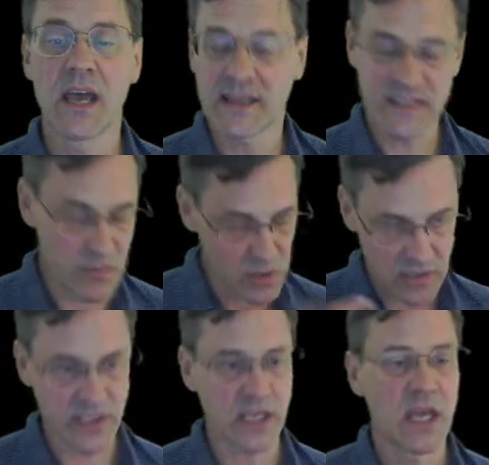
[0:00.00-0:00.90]
And
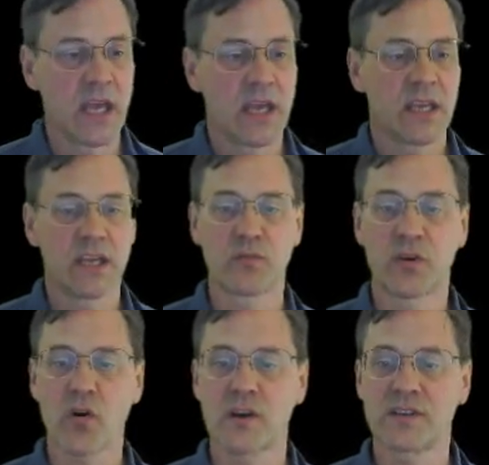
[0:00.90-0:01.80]
similarly, in
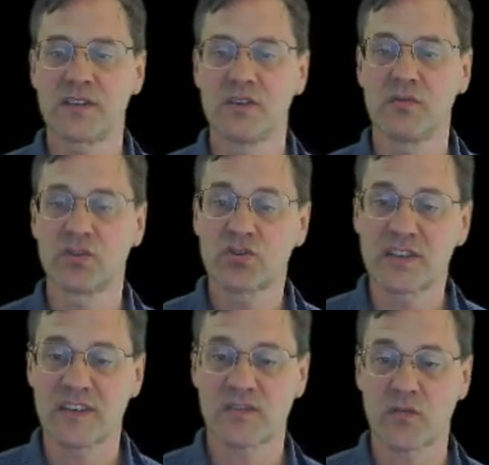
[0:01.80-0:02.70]
regard to
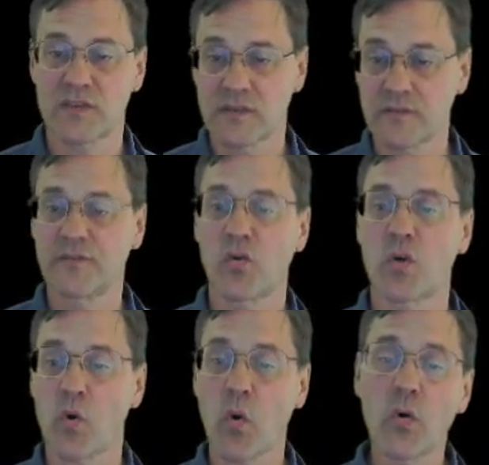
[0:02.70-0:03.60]
intrinsic sources of
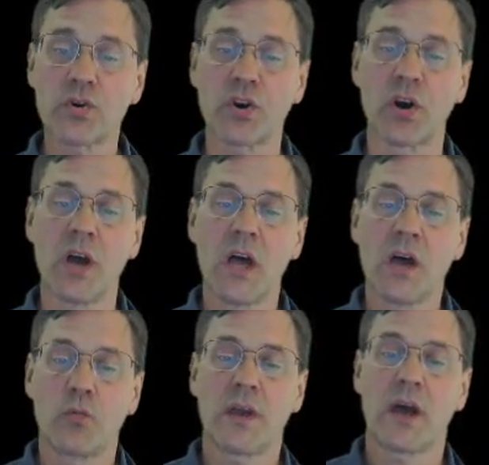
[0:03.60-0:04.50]
form or order,
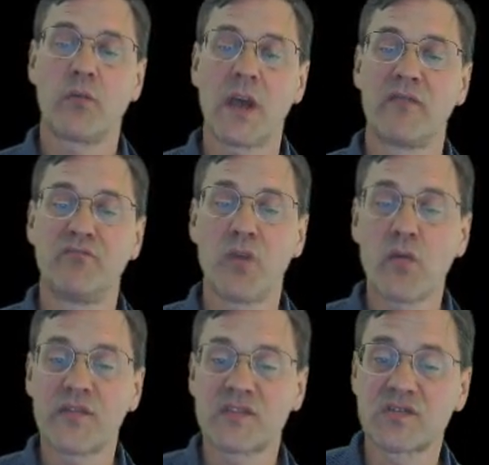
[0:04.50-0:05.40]
we have
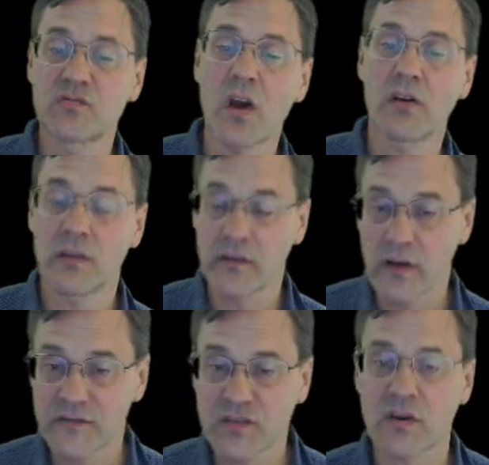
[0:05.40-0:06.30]
both the struggle of
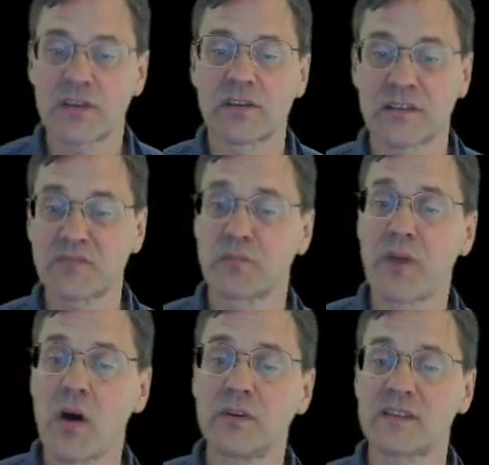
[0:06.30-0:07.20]
structuralist
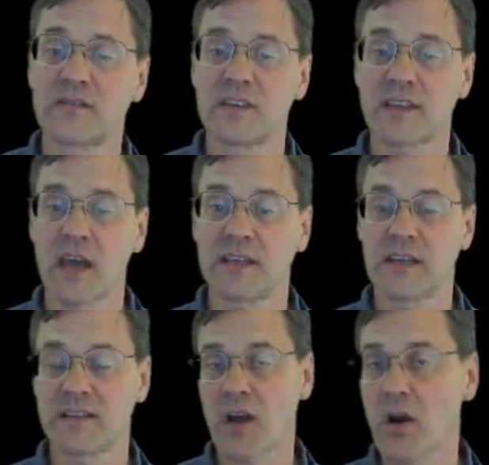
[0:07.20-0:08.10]
proponents of these
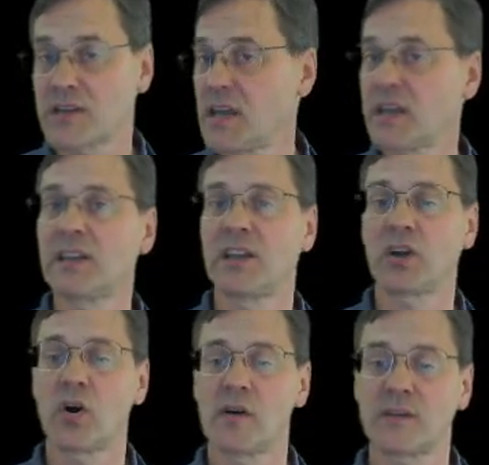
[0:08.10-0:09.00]
ideas to articulate a
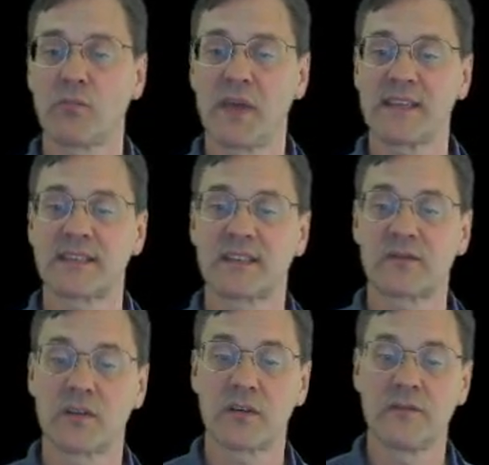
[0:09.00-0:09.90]
causal basis
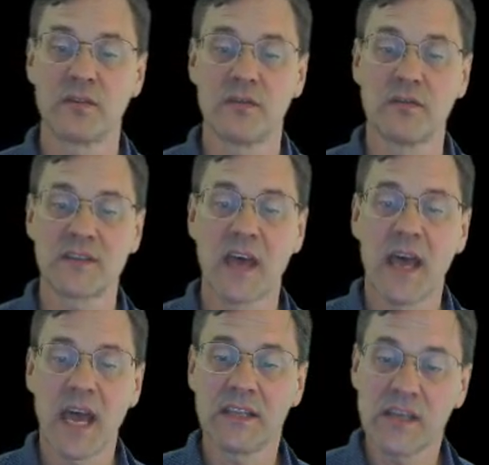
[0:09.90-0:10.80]
for their views,
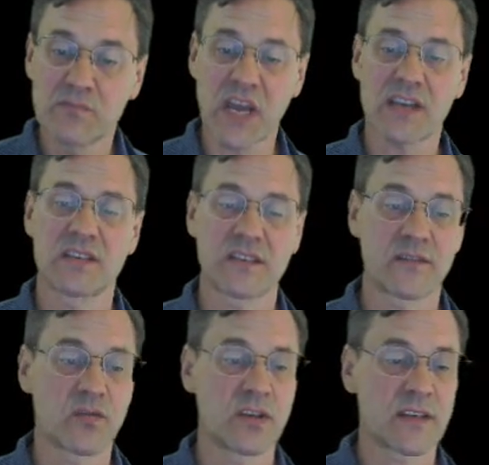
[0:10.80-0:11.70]
and the objections of
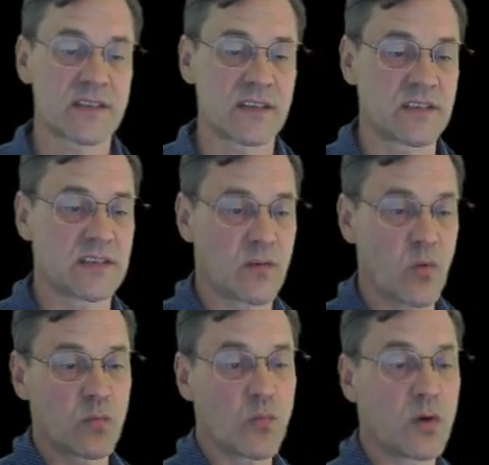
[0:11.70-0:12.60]
critics, such as
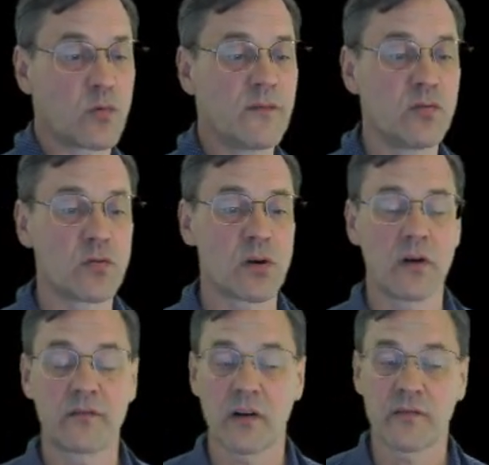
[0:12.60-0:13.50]
one reviewer
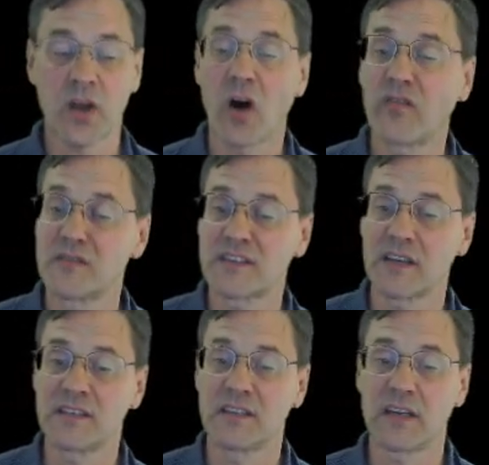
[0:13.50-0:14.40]
of Kaufman's
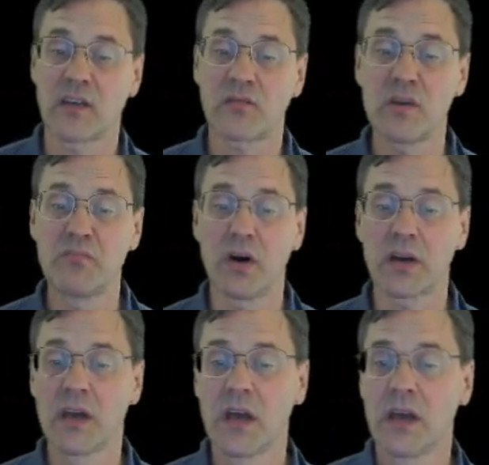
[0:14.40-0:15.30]
1993
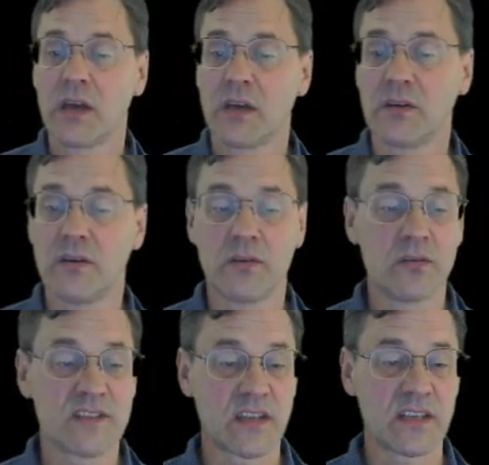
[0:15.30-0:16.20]
book,
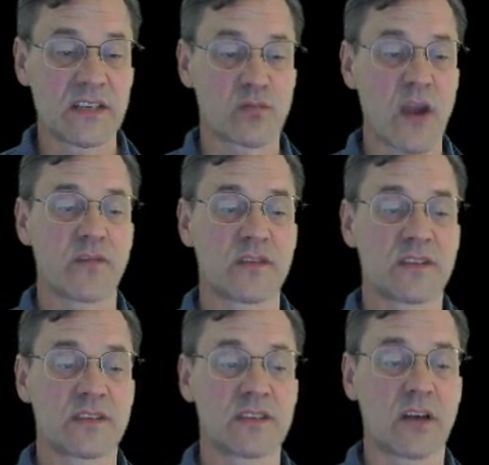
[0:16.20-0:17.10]
who said that his
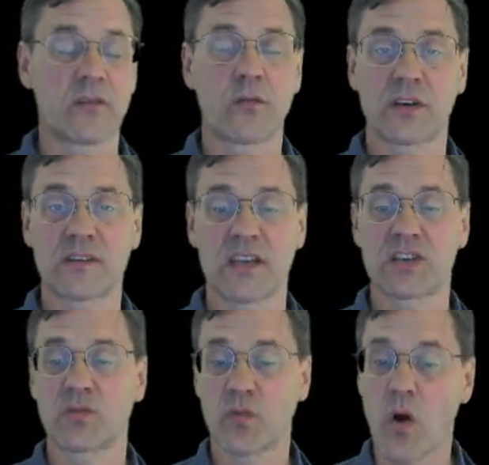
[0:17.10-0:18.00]
references to
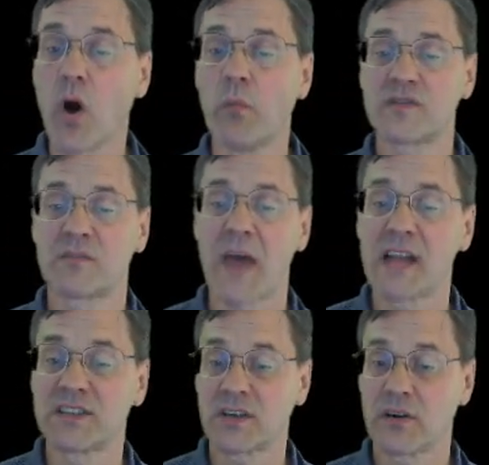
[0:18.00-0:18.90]
self-organization were almost
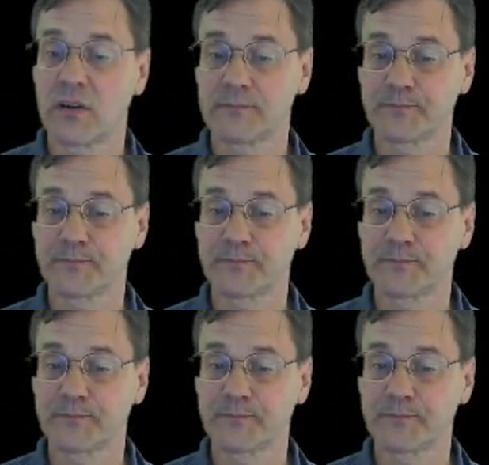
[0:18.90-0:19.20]
magical.